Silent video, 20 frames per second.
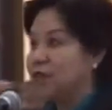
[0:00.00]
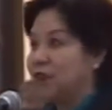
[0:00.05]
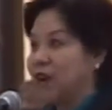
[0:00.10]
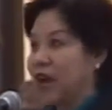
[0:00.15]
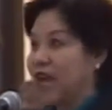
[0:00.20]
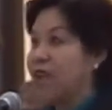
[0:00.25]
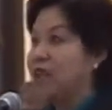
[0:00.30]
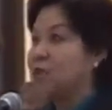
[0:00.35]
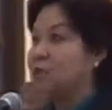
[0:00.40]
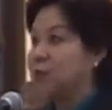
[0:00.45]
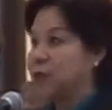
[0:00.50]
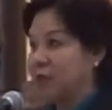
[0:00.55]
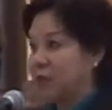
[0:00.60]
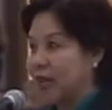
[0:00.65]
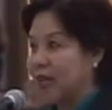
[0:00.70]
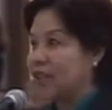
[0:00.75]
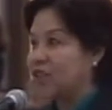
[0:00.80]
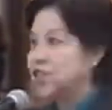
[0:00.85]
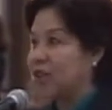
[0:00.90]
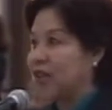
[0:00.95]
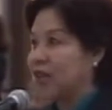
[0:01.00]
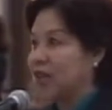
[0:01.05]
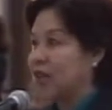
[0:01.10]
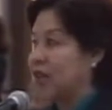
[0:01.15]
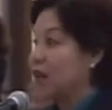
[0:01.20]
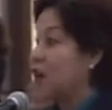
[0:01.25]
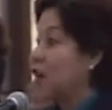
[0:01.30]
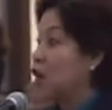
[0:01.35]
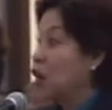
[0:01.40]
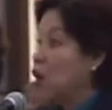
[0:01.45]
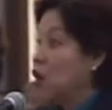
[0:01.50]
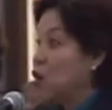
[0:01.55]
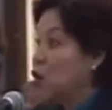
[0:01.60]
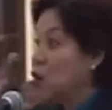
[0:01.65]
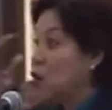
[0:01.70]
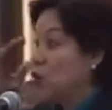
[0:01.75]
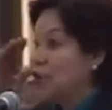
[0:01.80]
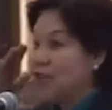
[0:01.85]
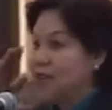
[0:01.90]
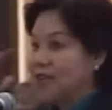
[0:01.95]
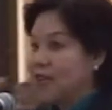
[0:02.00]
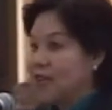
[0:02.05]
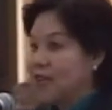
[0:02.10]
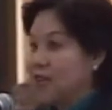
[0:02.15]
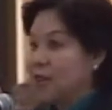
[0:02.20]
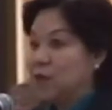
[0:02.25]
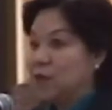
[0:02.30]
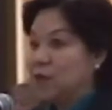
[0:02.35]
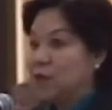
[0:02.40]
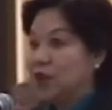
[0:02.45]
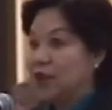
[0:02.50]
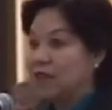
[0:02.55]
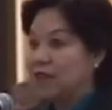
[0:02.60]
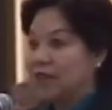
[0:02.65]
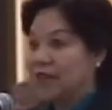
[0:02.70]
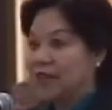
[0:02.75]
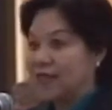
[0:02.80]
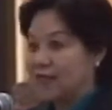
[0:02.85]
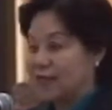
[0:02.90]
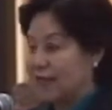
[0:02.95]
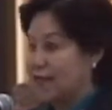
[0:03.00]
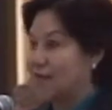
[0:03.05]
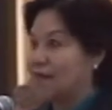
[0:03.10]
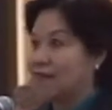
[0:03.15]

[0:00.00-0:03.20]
great potential who seem to have that